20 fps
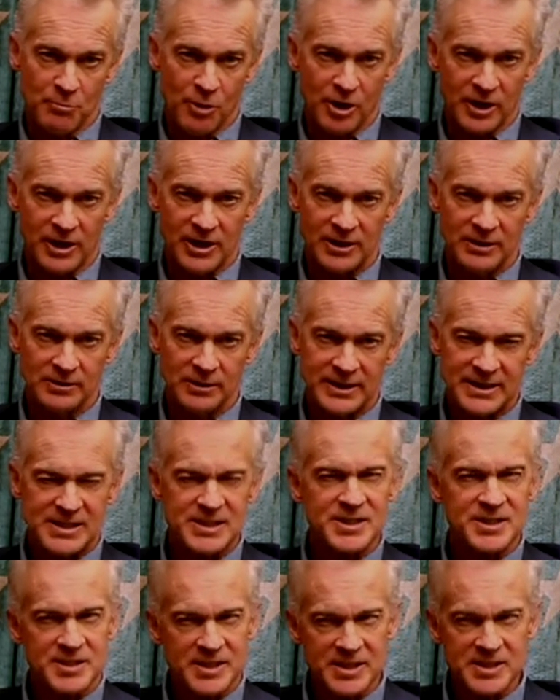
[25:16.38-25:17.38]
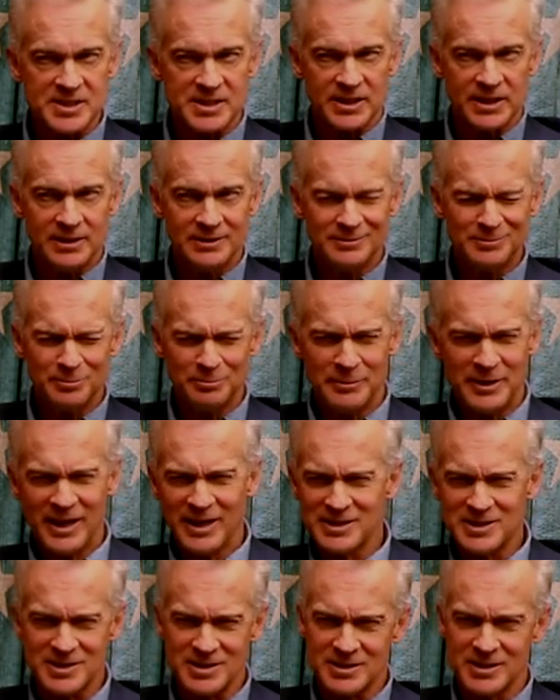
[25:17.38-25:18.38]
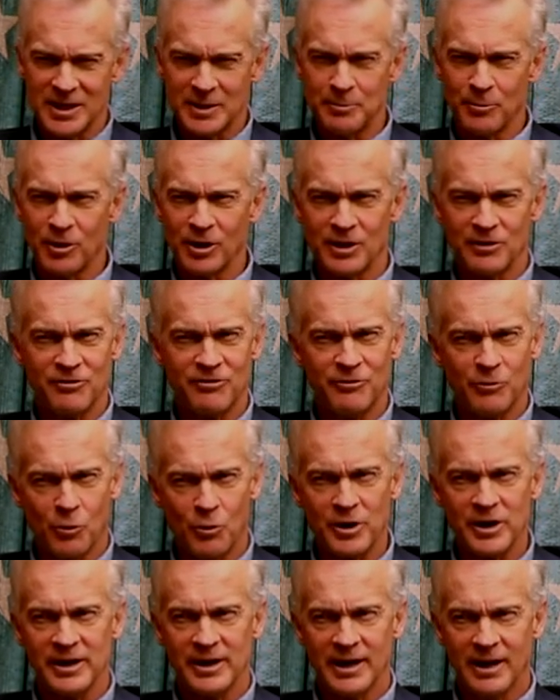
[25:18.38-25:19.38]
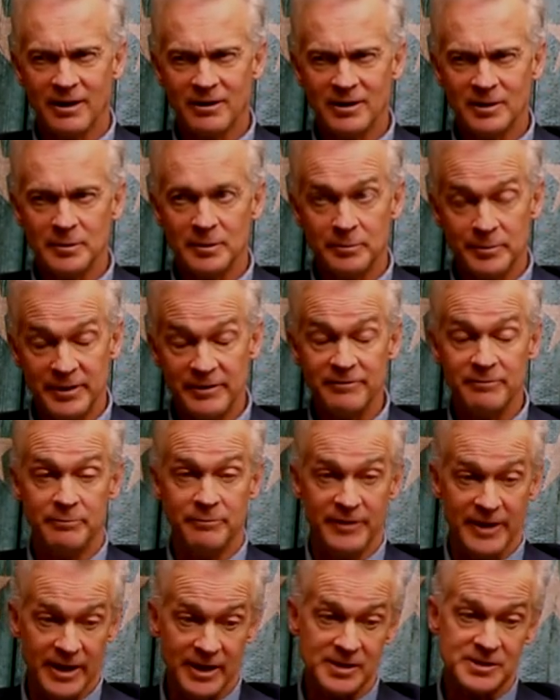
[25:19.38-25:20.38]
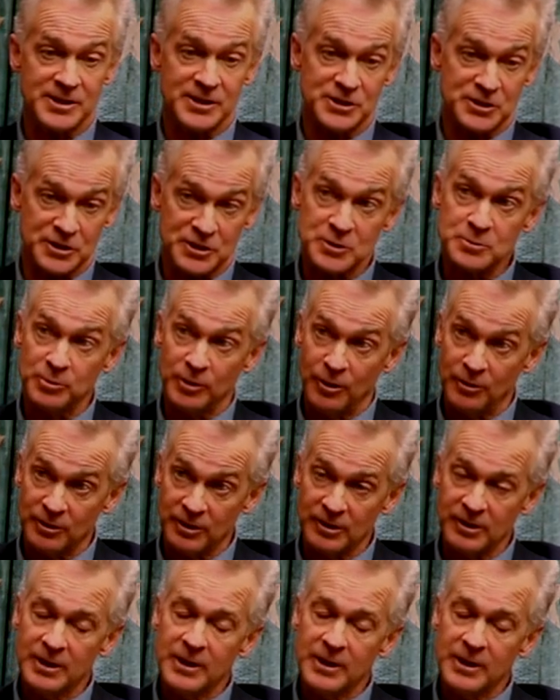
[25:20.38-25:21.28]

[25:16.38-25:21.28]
market like 60. Vegas okay. is like market 40 now. I mean, wow. Vegas has Growing. exploded.